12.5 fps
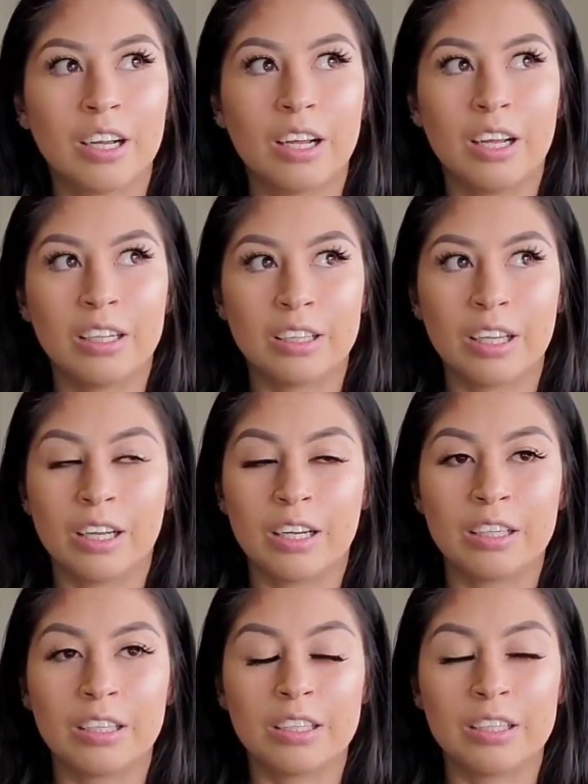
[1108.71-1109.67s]
And
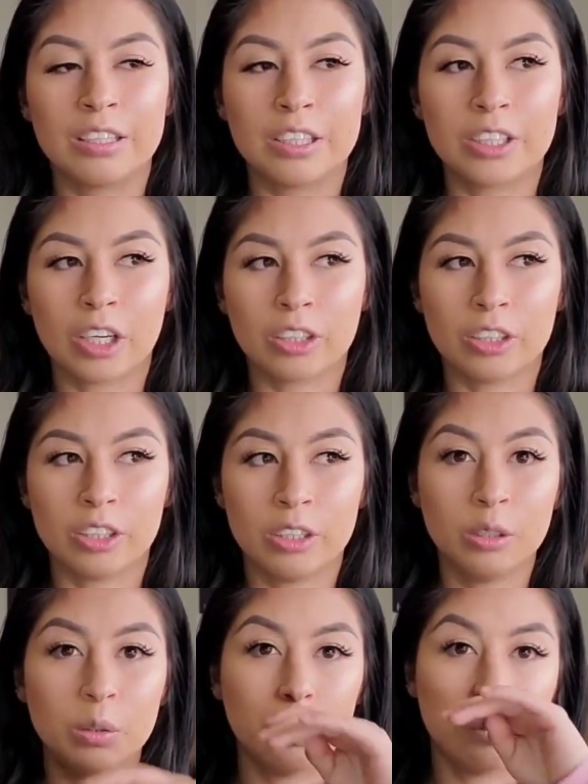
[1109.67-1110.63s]
then the
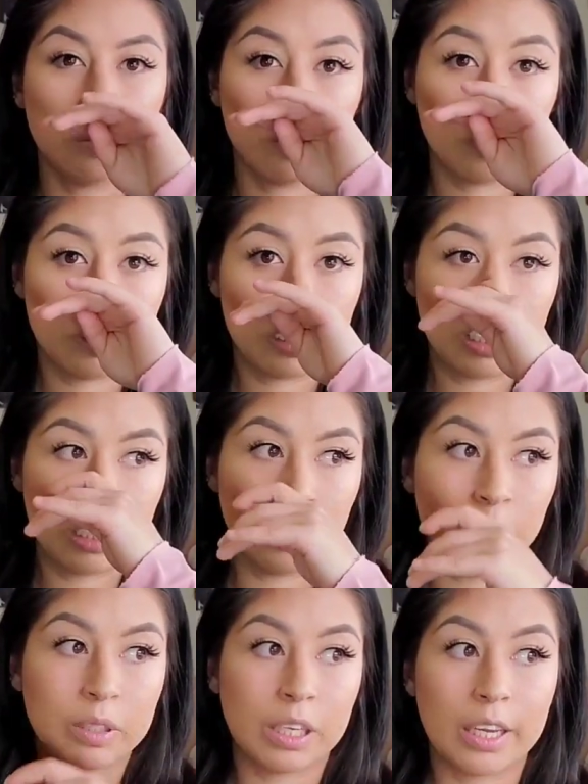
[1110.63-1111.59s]
doctor,
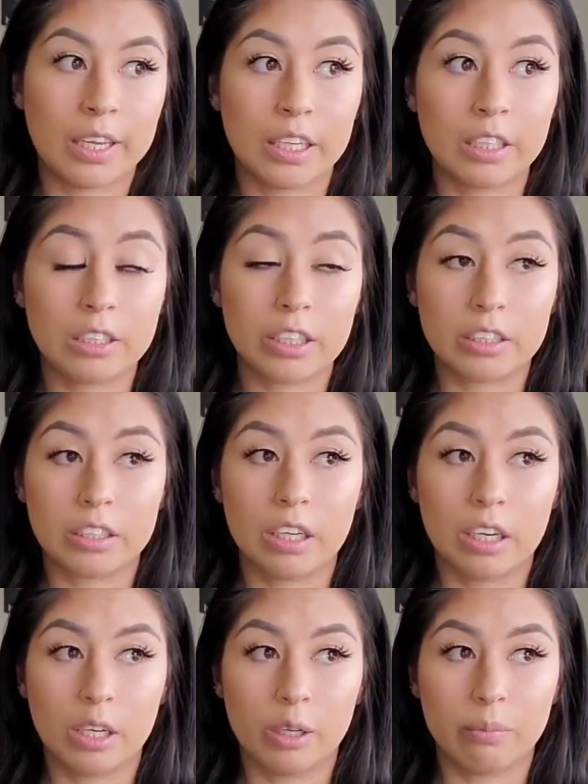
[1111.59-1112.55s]
the lady that
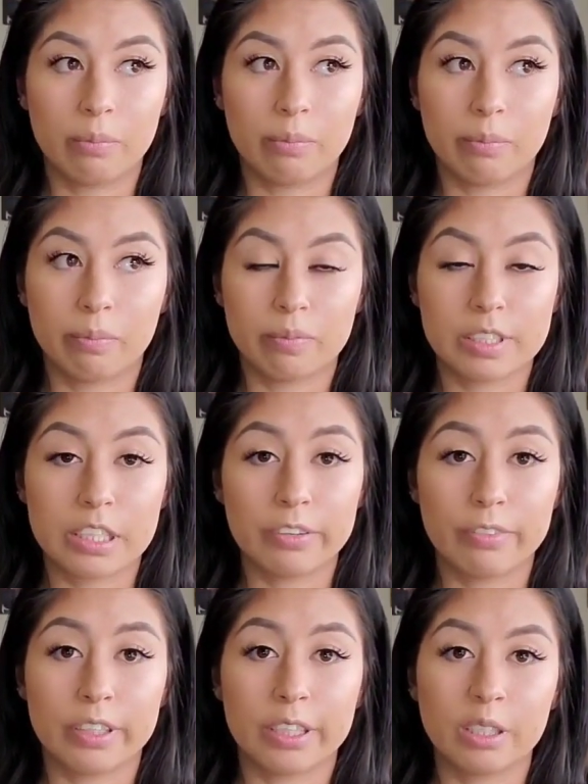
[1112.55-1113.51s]

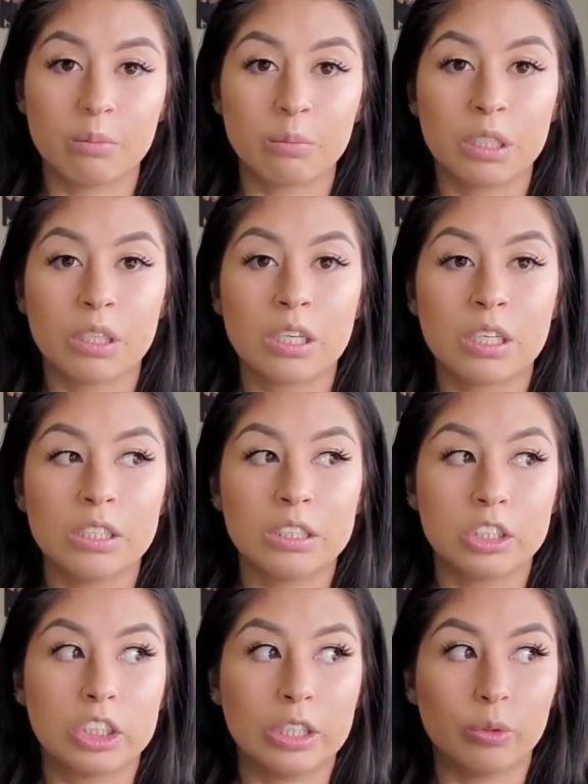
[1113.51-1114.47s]
delivered him,
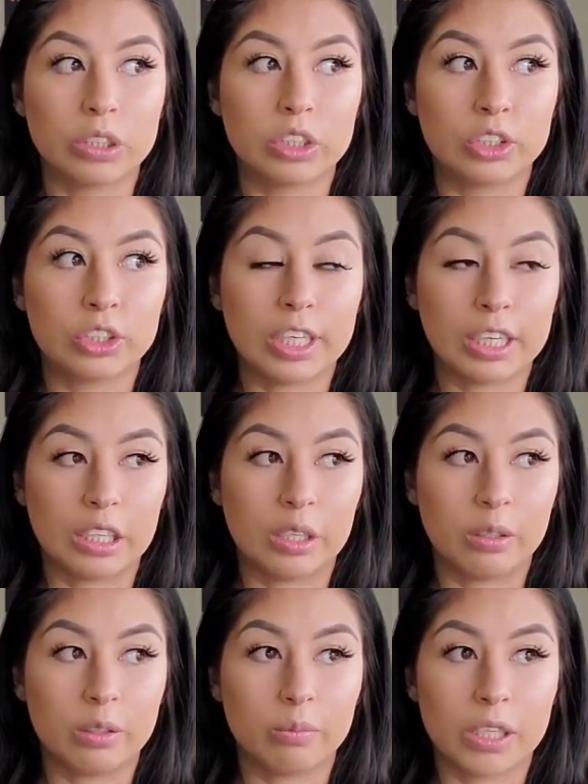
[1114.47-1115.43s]
she was
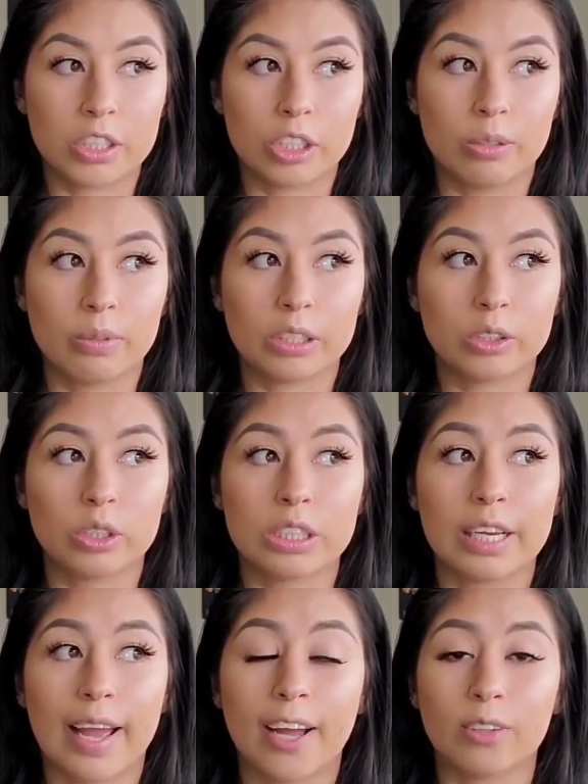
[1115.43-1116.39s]
checking my cervix to
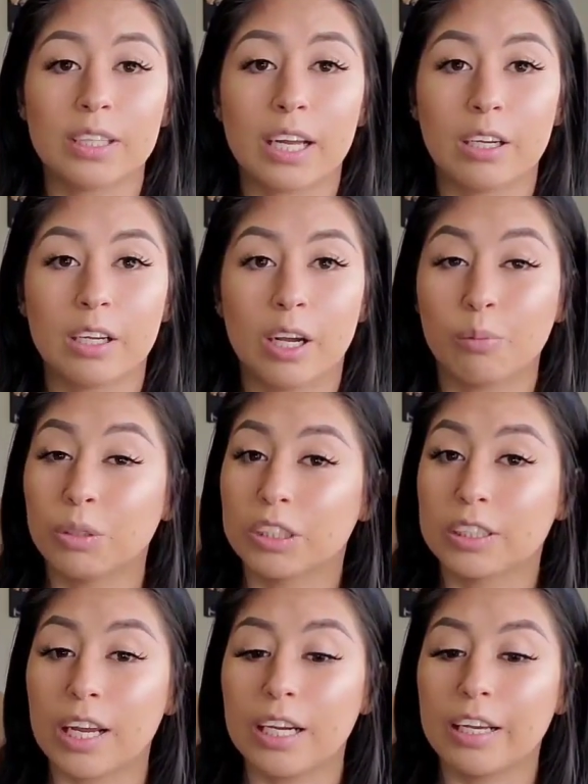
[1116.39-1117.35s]
see how
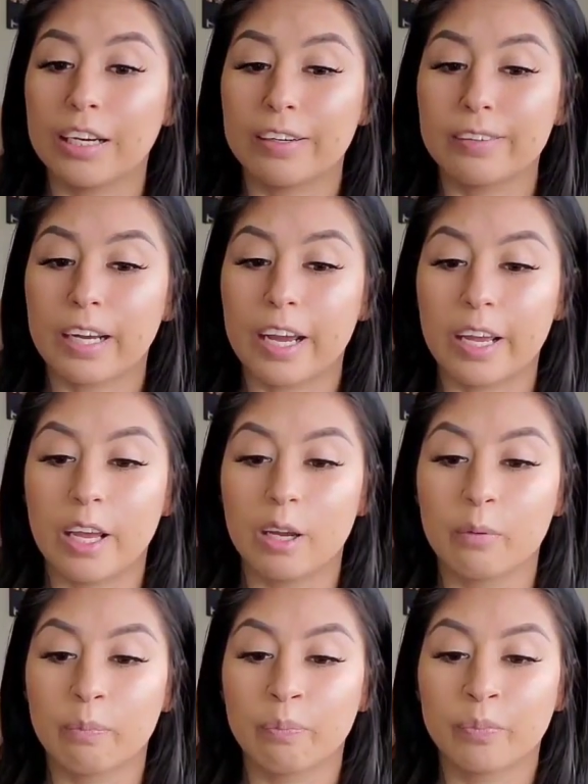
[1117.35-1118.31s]
much dilated I
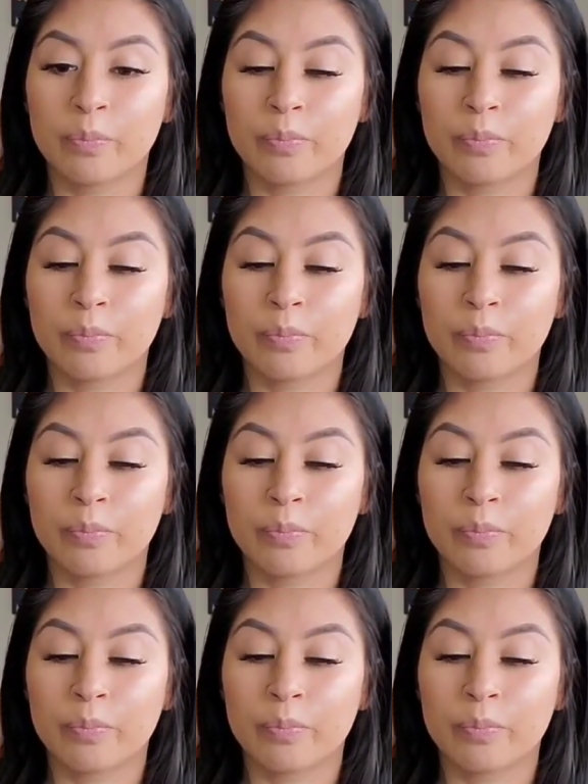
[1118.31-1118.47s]
am.